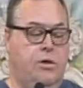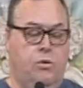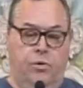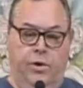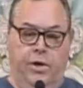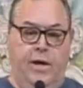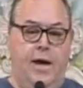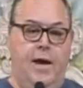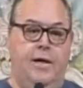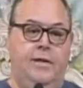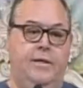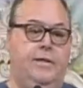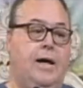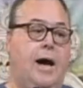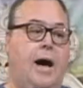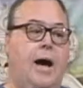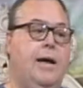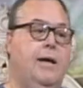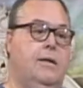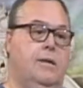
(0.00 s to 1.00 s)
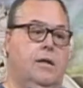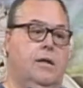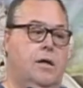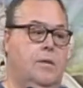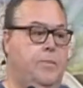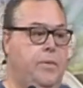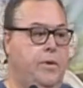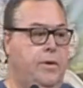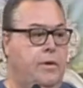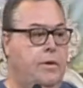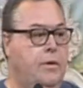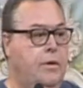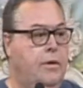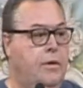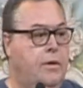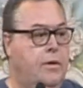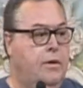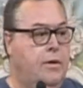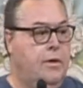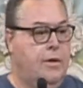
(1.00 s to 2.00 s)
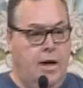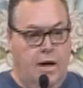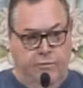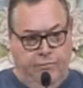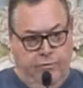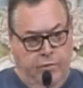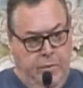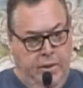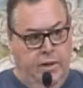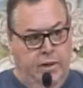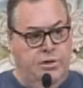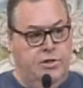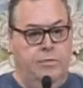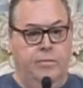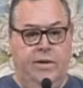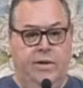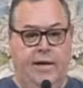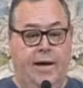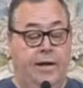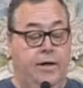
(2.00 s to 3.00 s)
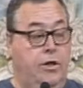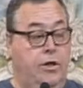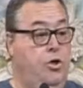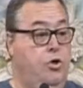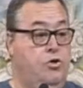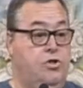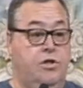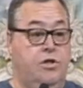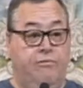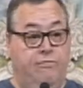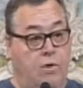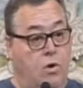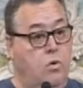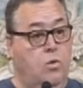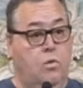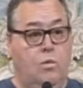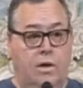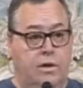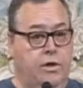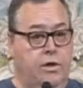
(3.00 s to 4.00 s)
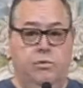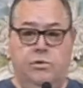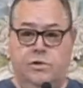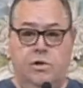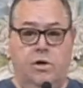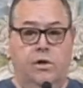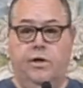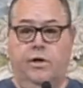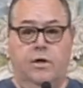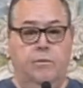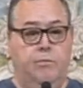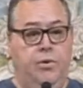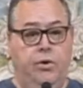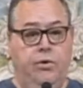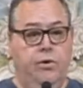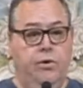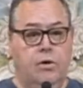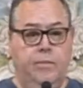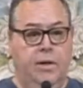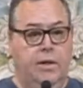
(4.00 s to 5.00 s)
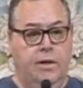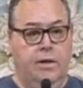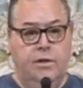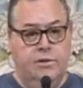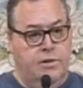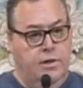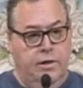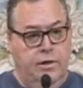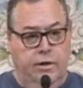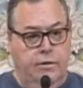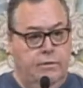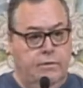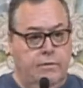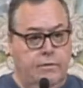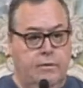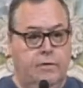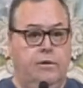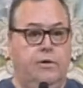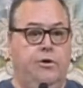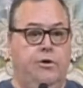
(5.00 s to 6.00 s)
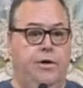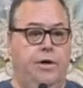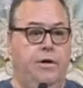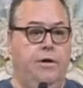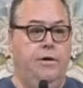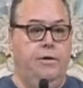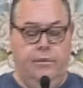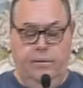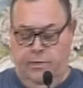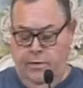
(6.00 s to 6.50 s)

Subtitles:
Or you had dial up, and God forbid somebody had to use the phone while you was on the computer, because then you're done.